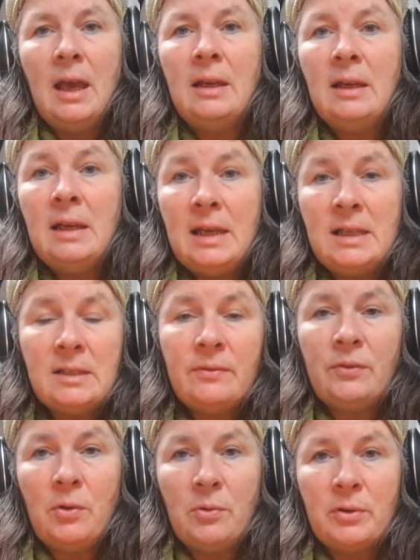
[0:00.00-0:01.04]
And it is, of
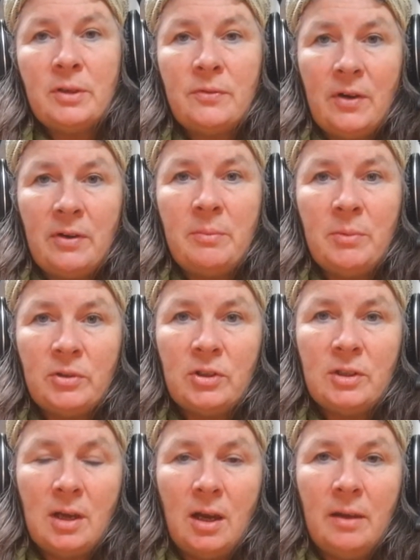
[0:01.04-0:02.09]
course, very much a
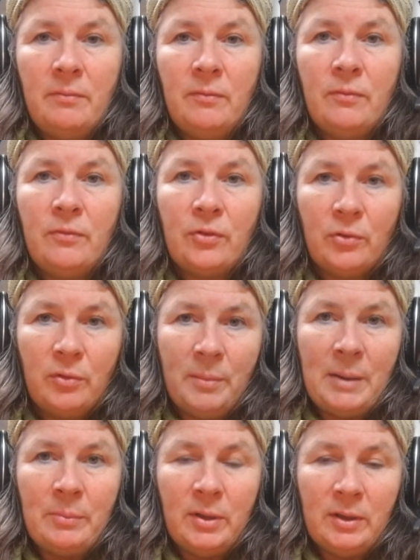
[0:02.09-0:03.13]
time for
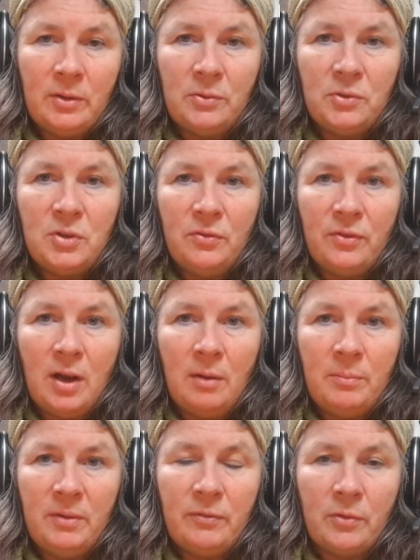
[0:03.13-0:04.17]
remembering those who've gone
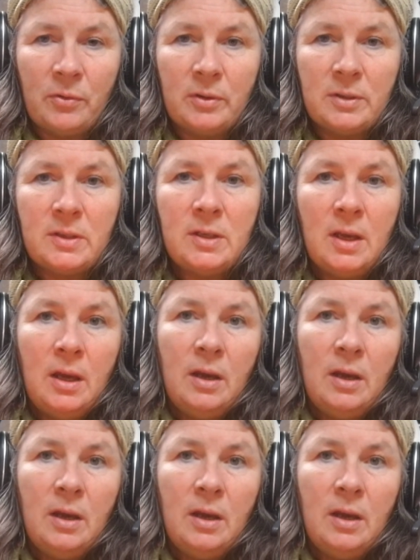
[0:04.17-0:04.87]
before us.